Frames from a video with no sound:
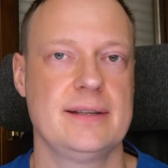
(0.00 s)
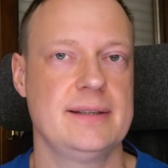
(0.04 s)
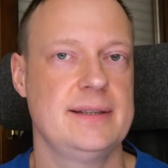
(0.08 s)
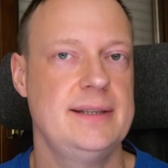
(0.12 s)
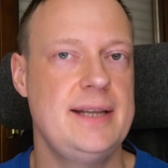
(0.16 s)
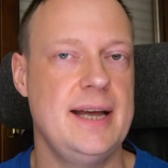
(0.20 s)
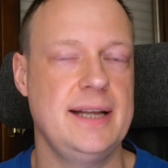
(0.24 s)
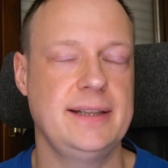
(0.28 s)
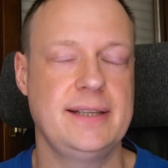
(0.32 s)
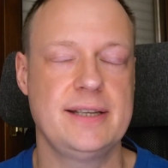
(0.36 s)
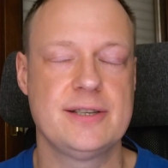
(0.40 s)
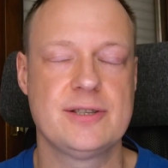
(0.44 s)

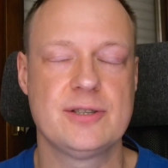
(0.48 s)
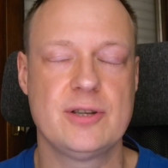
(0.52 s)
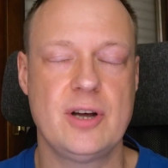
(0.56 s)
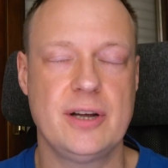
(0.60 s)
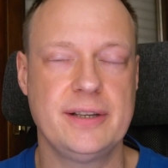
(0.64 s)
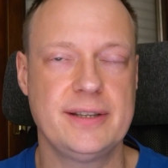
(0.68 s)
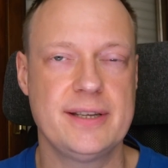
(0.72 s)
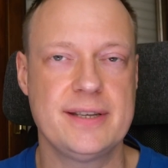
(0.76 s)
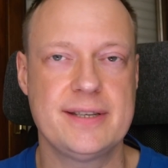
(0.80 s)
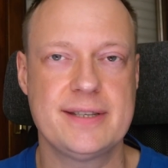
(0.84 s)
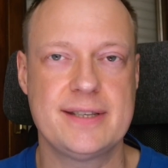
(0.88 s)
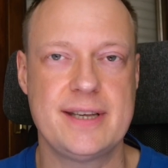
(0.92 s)
That is
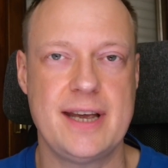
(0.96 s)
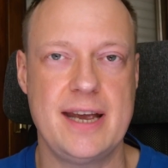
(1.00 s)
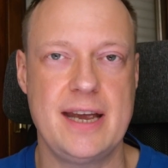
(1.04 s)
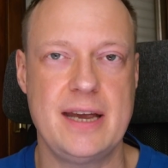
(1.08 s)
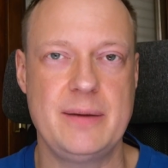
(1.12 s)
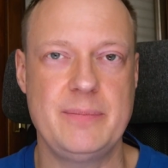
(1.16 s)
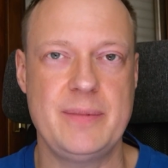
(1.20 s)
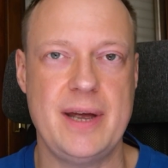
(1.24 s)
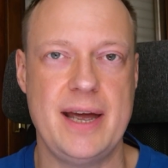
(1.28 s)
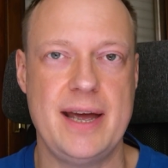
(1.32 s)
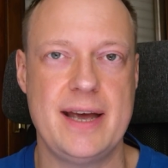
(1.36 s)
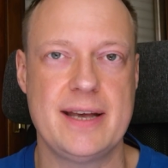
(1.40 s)
not the
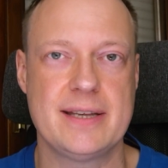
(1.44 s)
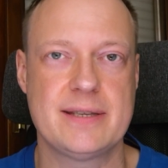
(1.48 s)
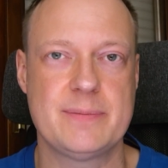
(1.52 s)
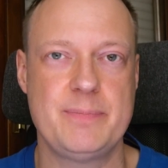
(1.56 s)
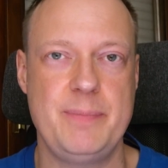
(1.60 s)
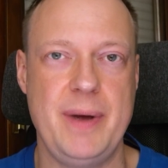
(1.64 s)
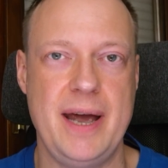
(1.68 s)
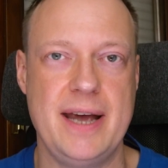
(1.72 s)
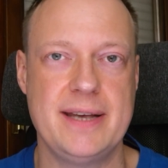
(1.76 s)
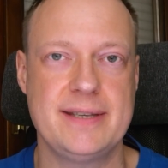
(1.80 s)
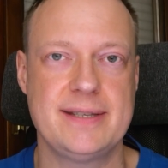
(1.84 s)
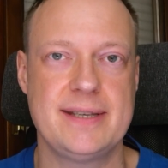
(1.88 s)
same as
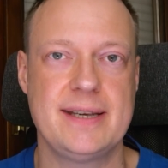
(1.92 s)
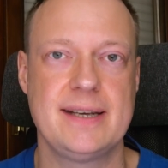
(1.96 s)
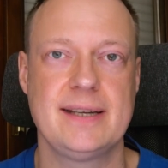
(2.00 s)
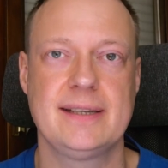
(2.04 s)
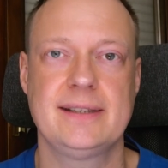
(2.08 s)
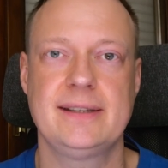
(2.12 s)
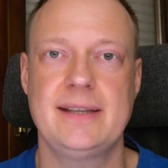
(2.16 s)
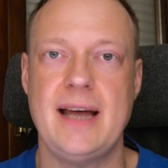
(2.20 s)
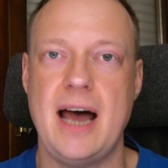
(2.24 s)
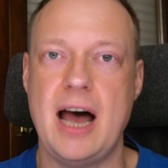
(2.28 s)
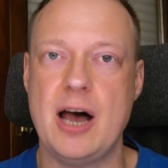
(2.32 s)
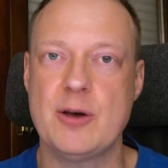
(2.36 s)
passing
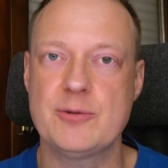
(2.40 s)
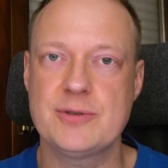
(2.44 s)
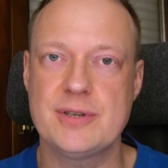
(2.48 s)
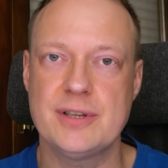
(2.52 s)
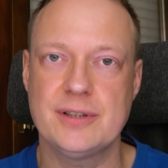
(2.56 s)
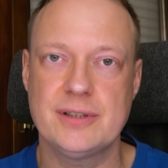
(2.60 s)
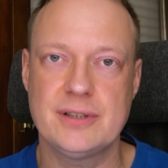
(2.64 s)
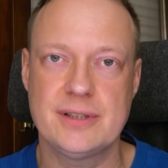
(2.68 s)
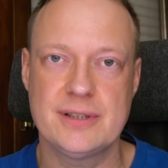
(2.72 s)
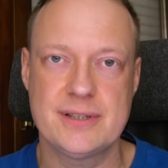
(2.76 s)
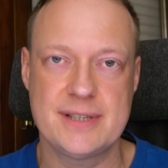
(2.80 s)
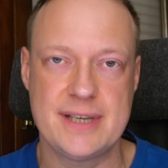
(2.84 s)

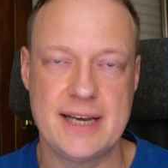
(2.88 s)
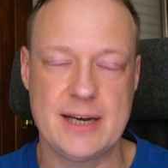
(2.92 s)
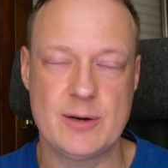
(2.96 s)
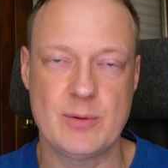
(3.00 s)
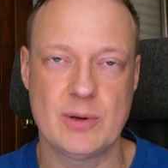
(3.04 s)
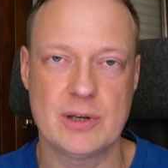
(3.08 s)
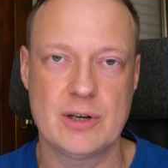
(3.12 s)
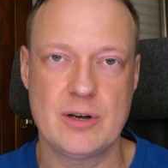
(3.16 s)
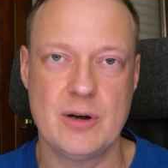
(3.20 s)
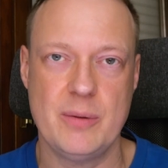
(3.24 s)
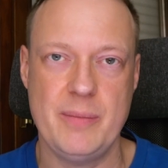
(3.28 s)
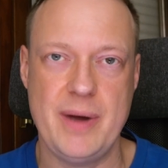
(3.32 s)
1,000
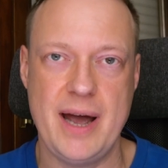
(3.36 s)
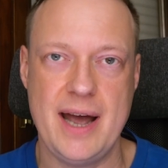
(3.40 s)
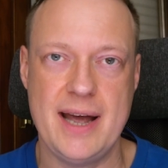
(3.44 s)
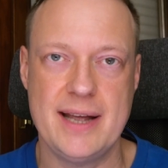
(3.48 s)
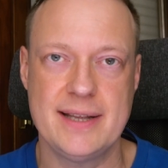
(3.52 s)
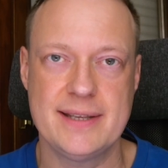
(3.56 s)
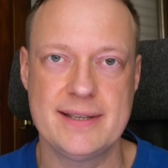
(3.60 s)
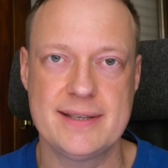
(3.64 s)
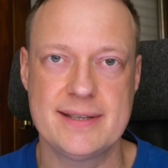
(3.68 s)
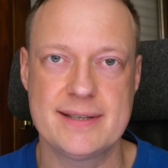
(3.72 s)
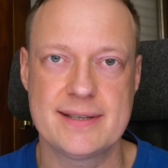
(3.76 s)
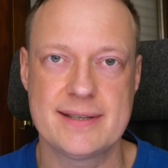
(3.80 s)
SQL
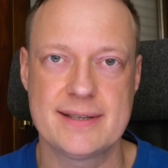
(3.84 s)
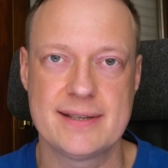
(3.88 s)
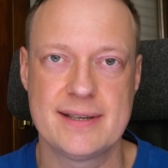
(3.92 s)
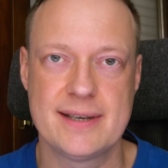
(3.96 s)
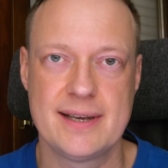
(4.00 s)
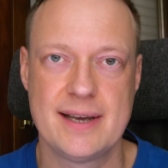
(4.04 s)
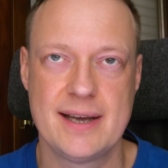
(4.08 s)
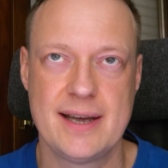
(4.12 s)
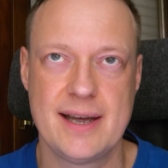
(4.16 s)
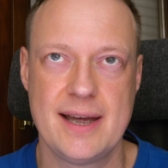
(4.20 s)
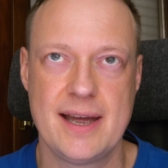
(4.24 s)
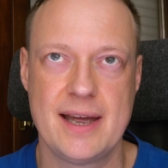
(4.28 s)
commands
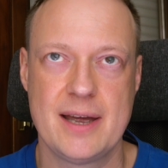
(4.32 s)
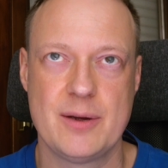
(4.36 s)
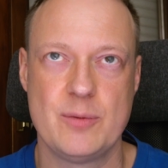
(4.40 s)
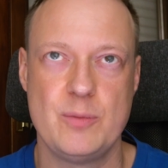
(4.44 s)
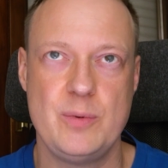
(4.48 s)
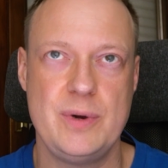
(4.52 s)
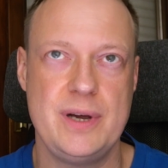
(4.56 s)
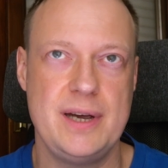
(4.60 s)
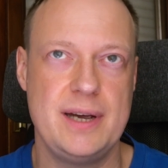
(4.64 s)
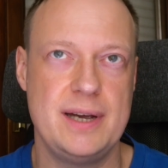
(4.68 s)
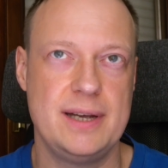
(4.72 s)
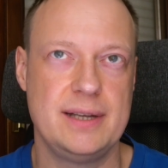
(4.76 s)

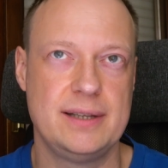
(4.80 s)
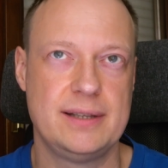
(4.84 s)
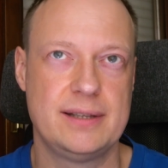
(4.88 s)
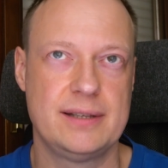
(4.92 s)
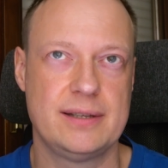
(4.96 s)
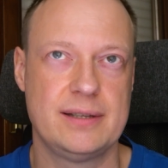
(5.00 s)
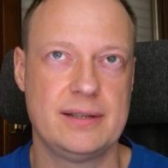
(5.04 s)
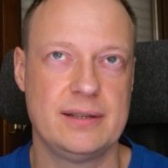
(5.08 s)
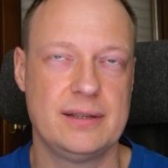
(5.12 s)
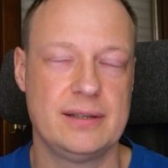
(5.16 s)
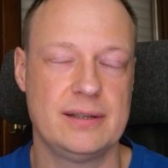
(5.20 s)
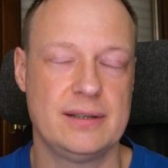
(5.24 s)

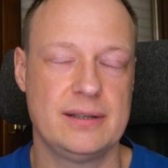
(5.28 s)
with